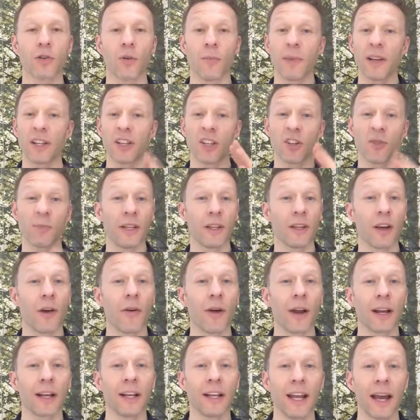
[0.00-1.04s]
or message me
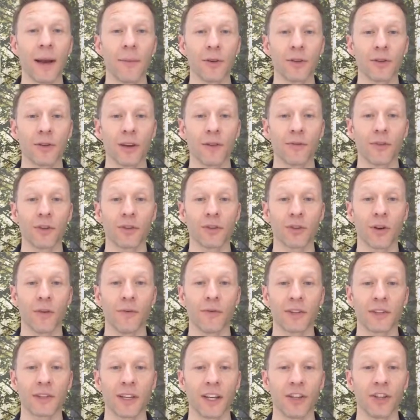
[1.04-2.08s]
directly. Happy to have those
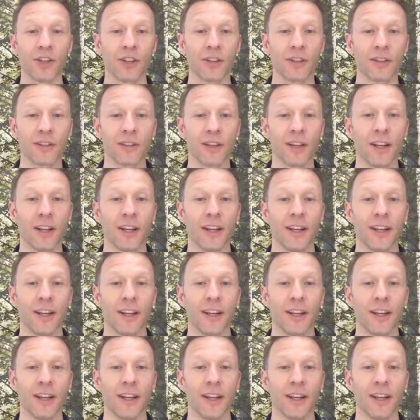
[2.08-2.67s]
conversations.